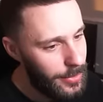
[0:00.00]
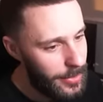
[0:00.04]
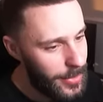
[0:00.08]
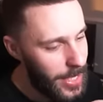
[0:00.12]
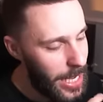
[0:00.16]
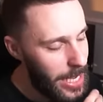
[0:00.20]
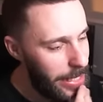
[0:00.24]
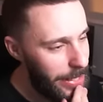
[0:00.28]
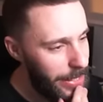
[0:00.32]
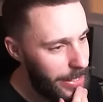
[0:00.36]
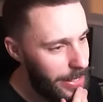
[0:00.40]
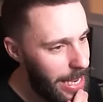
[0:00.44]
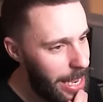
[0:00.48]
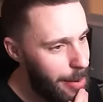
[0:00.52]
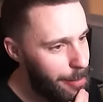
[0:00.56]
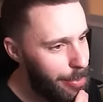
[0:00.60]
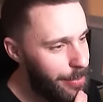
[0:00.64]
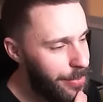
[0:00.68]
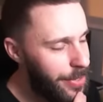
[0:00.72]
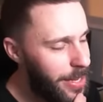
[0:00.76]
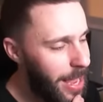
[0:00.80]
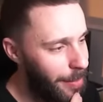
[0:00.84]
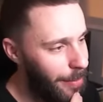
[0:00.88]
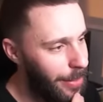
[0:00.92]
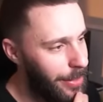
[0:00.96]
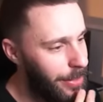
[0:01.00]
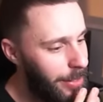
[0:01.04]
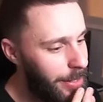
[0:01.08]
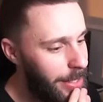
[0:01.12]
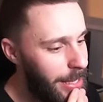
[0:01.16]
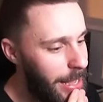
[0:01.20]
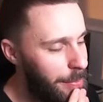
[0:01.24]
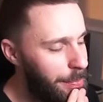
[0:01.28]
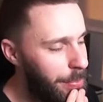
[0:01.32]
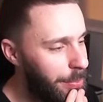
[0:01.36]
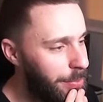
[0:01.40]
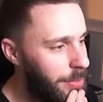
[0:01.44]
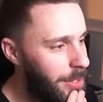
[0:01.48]
Just keep, just keep them coming.
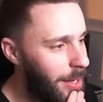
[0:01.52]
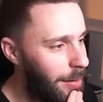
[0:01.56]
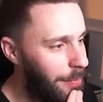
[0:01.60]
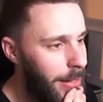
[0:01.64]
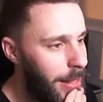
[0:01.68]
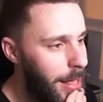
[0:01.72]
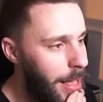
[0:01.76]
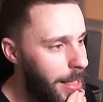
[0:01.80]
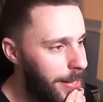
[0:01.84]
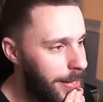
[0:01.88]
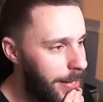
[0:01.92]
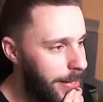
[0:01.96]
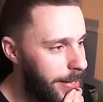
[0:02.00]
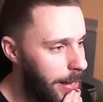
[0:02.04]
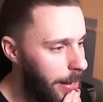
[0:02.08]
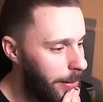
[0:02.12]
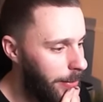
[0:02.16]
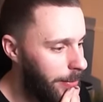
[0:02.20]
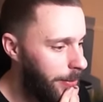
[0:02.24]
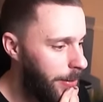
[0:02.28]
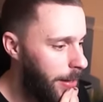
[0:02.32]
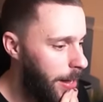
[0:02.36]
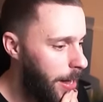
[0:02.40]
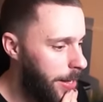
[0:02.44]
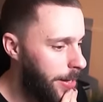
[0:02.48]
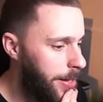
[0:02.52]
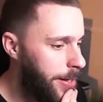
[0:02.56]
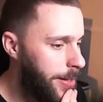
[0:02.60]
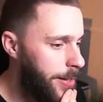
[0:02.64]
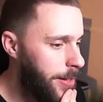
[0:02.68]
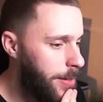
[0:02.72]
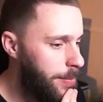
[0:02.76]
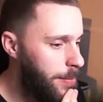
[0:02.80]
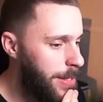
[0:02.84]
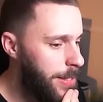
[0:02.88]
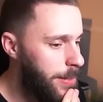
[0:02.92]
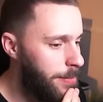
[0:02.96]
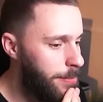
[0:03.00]
Keep them coming. There you go. Hey,
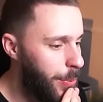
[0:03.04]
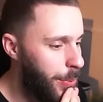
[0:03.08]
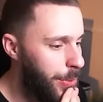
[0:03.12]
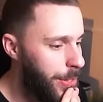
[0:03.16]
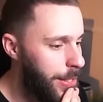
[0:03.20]
just give me some more